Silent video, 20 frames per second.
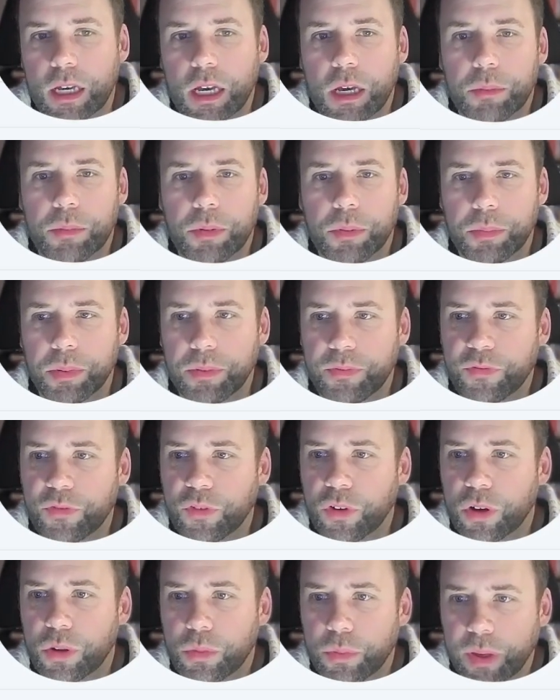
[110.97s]
But
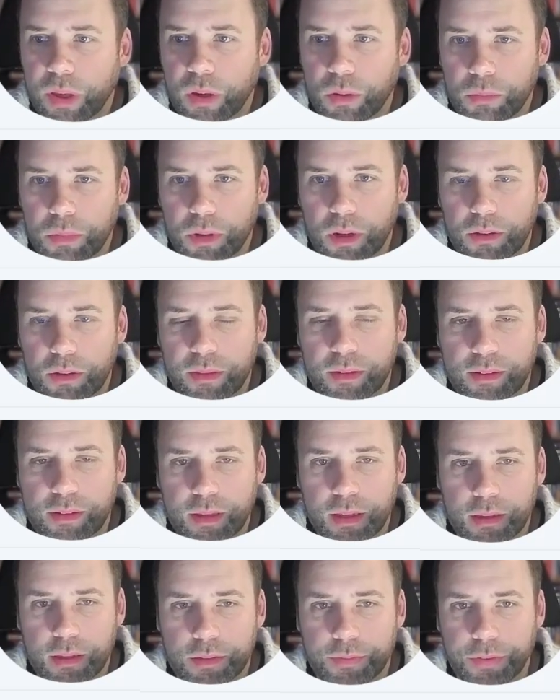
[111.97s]
before we upload the
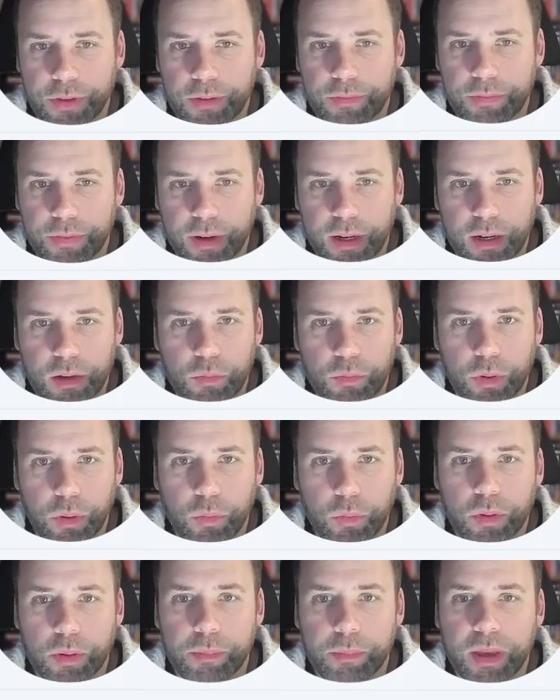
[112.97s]
CSV file, we
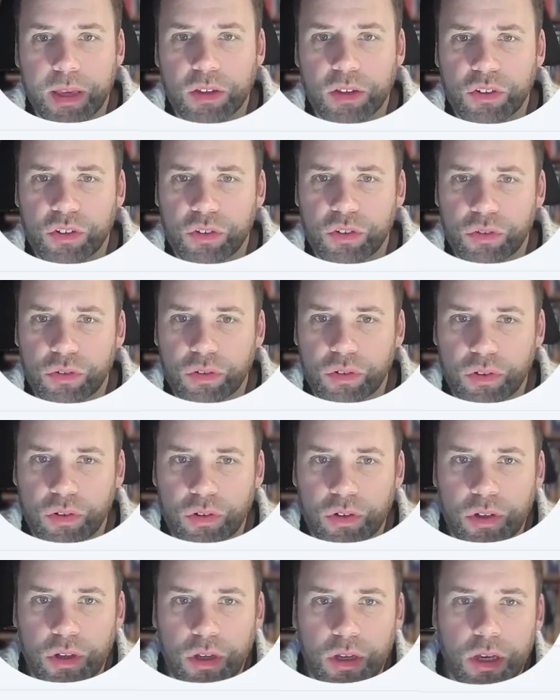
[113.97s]
want to make sure
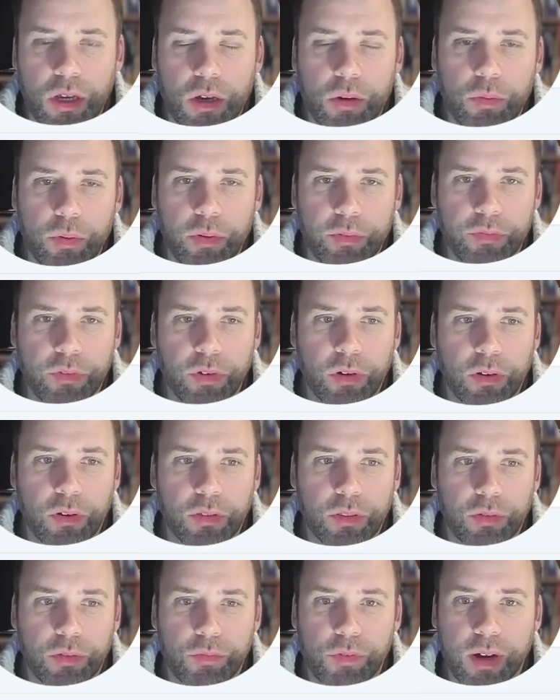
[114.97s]
we've got
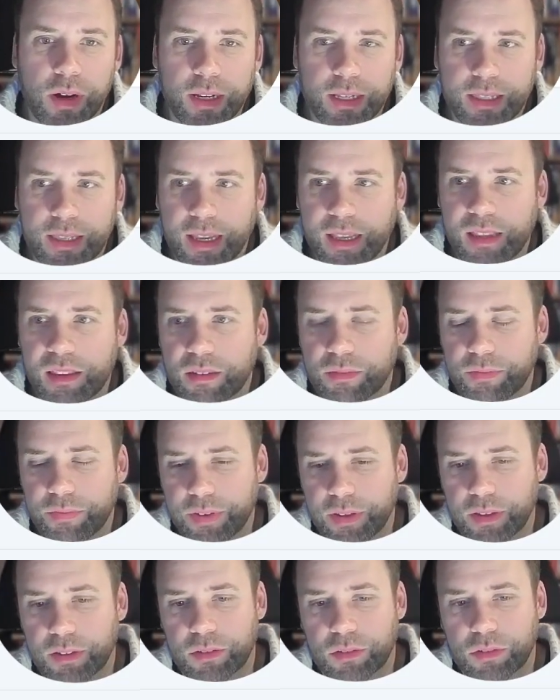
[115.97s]
the right data
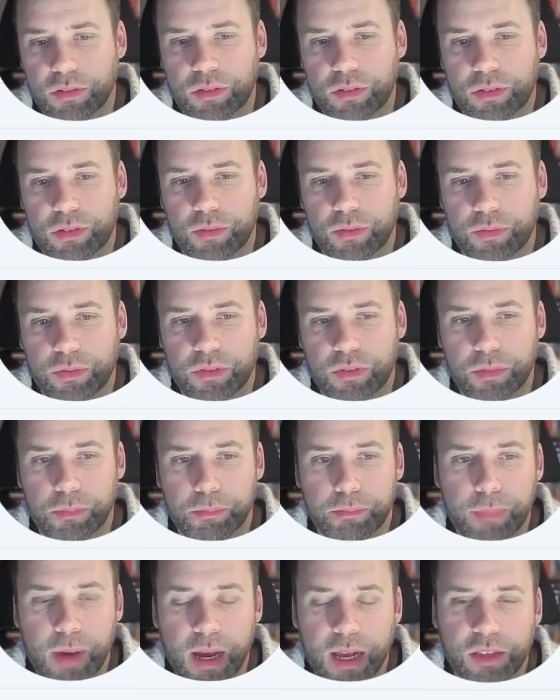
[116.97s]
fields to
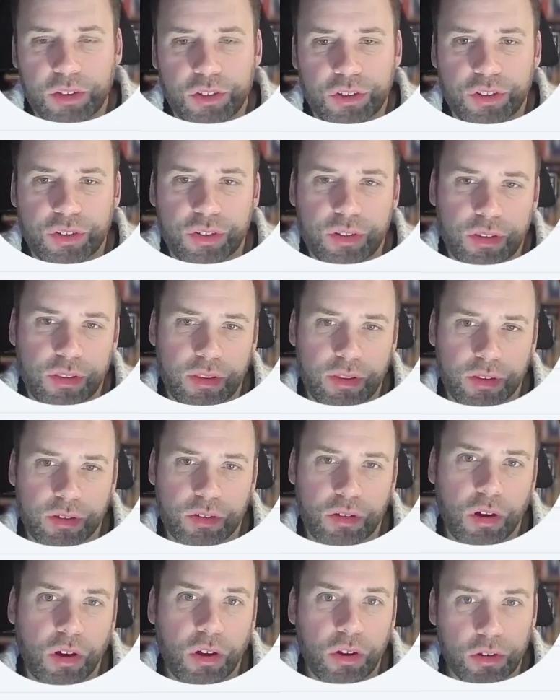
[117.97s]
match the
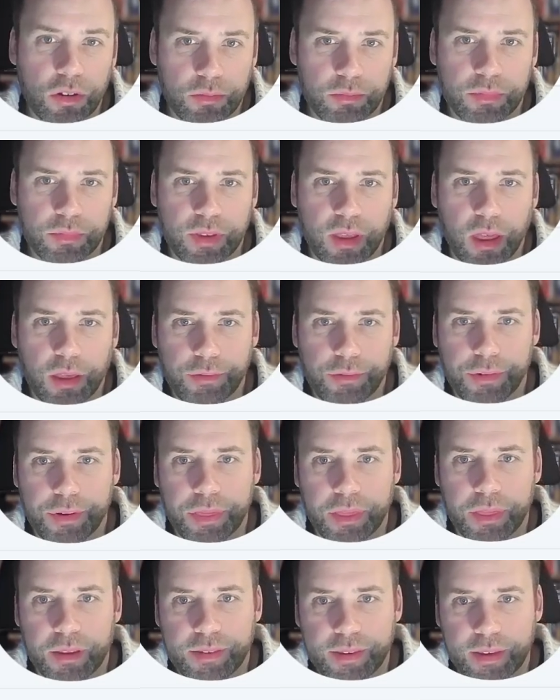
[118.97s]
columns that are
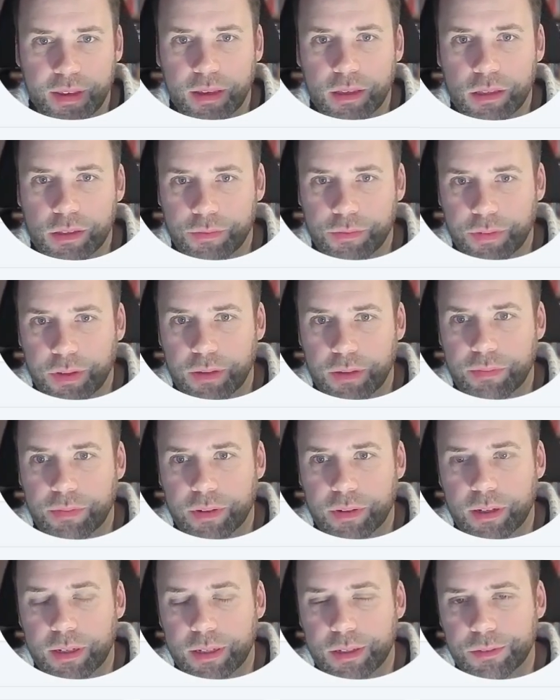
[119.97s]
in the CSV
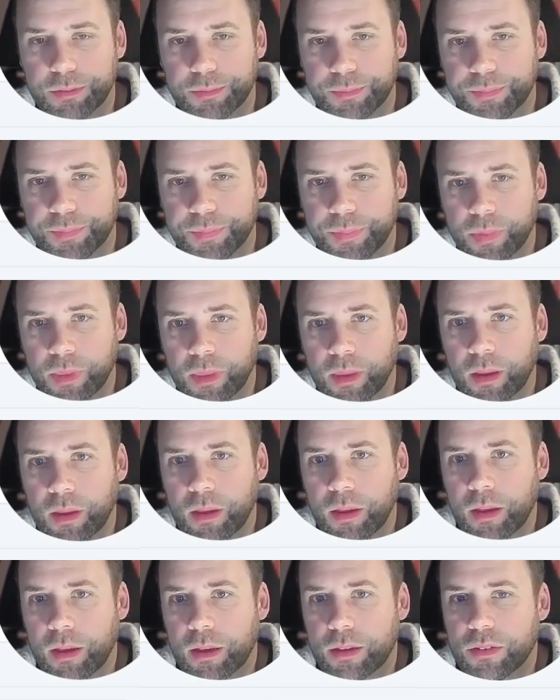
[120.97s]
file.
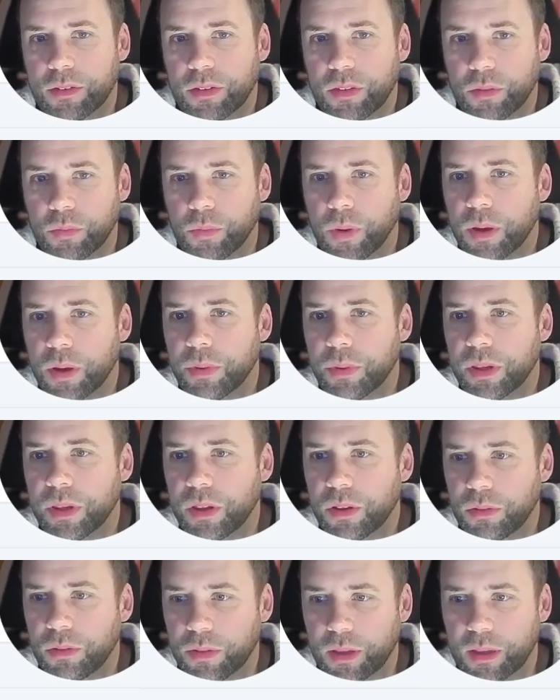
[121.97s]
So the way we
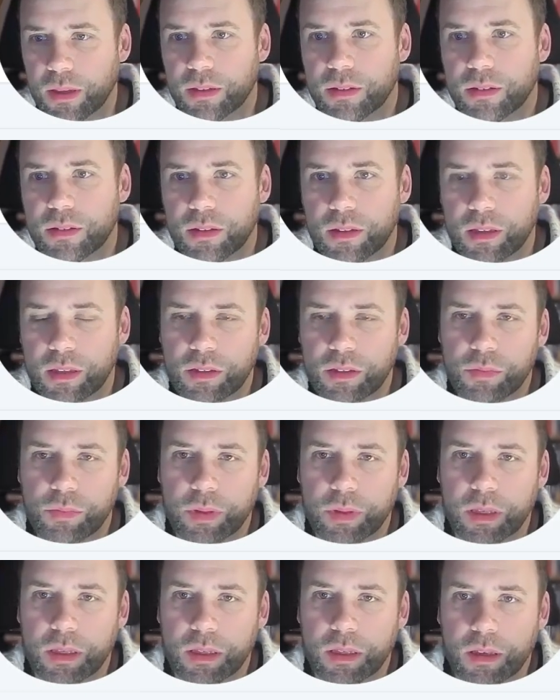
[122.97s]
do this is
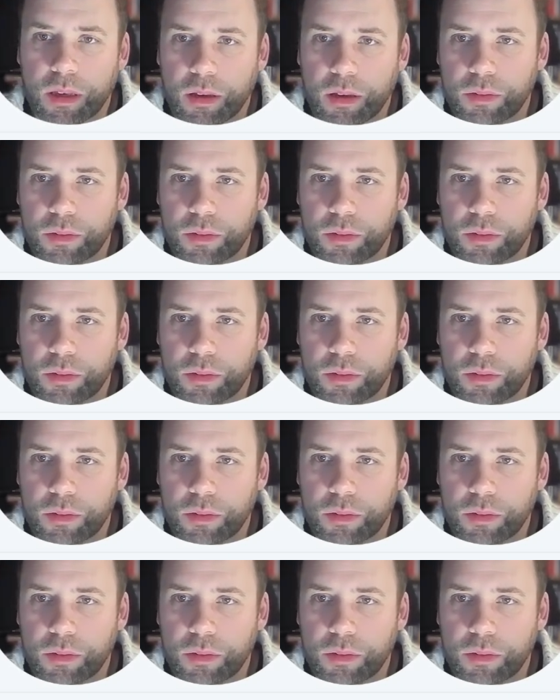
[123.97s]
we can go